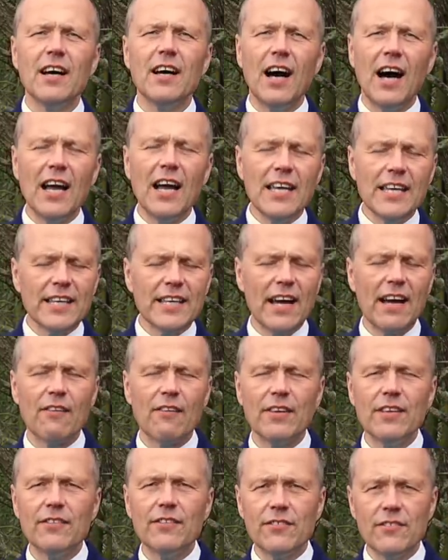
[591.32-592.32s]
I
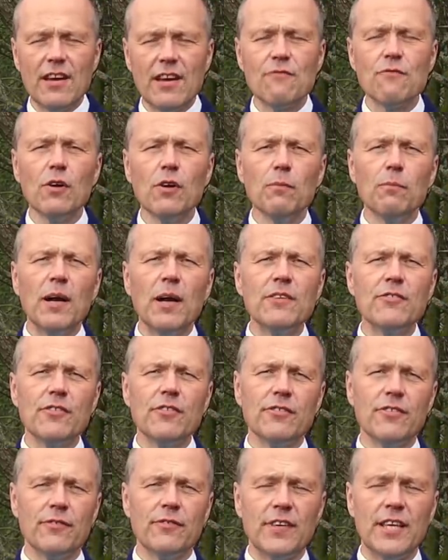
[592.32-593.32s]
carry several
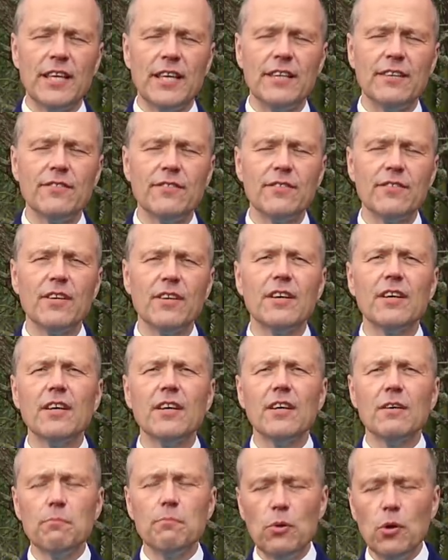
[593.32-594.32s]
bunches of keys
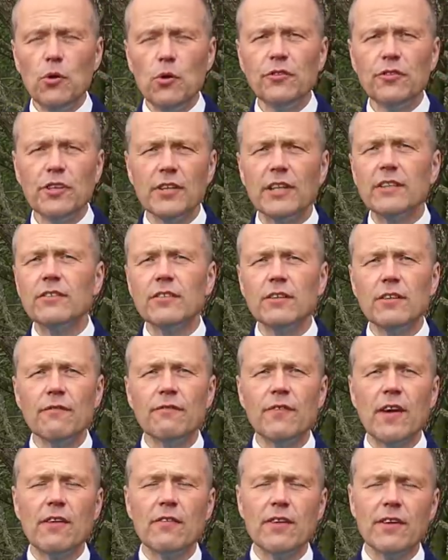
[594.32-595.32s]
pertinent to the
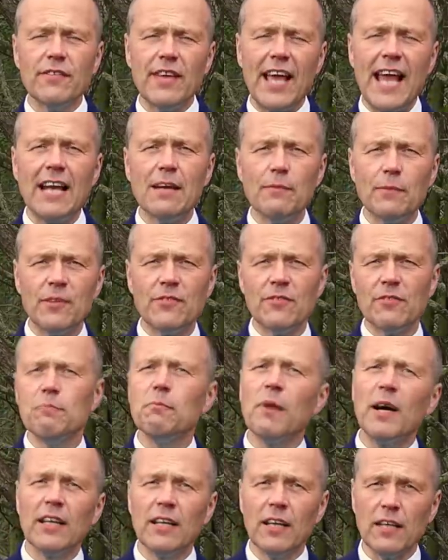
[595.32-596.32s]
various elements of
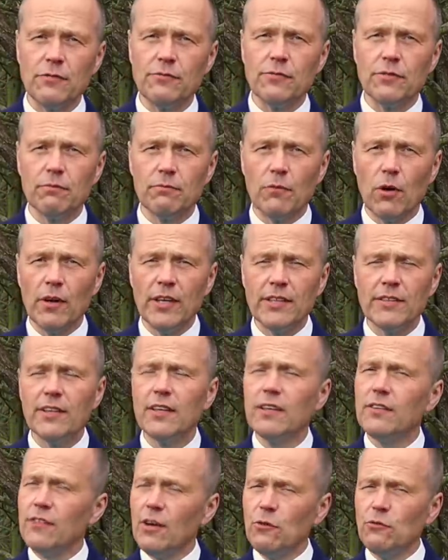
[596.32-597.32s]
my life. All right,
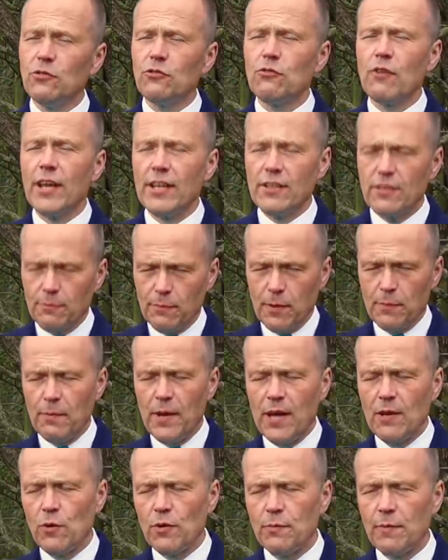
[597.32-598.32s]
sounds strange, but
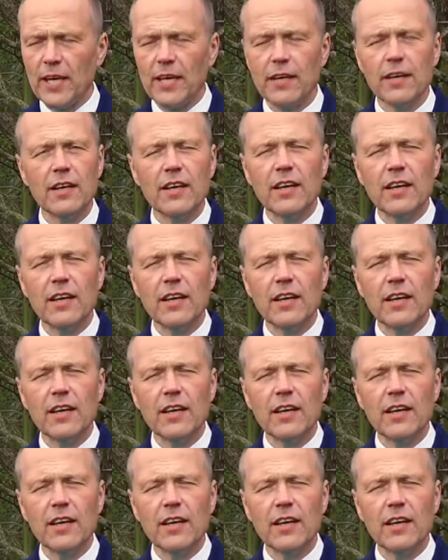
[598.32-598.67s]
bear with me.